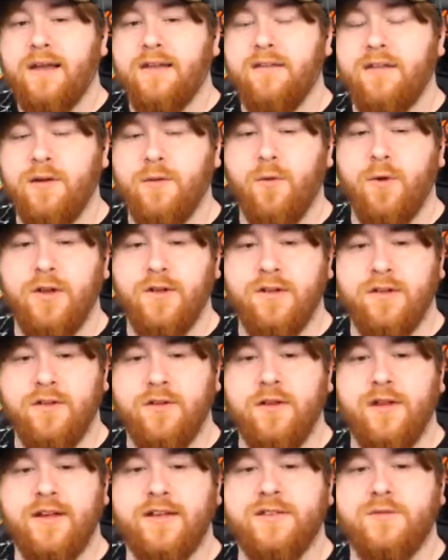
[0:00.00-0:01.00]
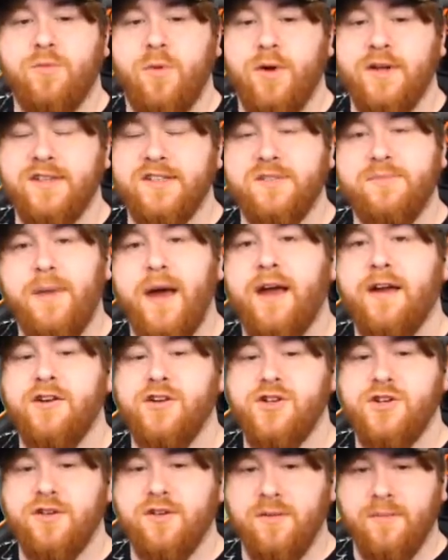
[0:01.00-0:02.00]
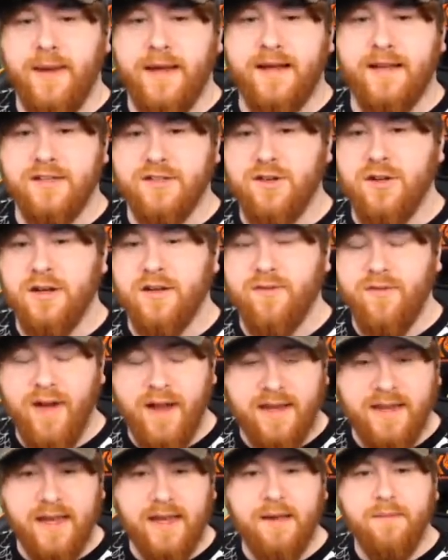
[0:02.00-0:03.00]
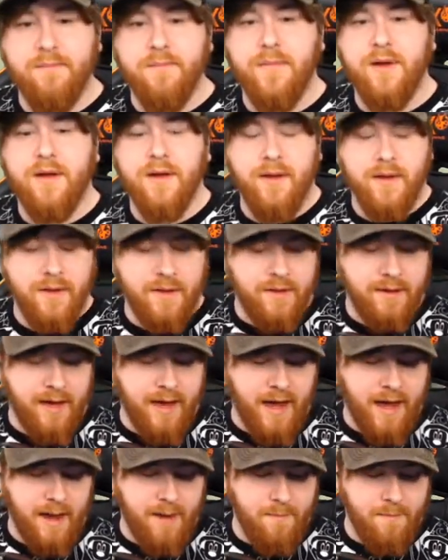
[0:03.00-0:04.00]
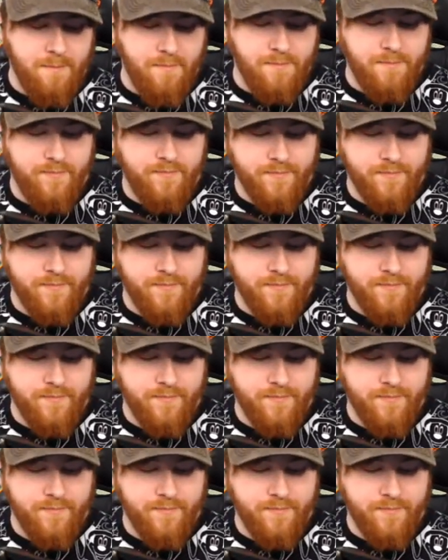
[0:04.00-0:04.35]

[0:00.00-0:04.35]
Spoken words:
do you want to do this? What inspired you to make a Sonic fan game? And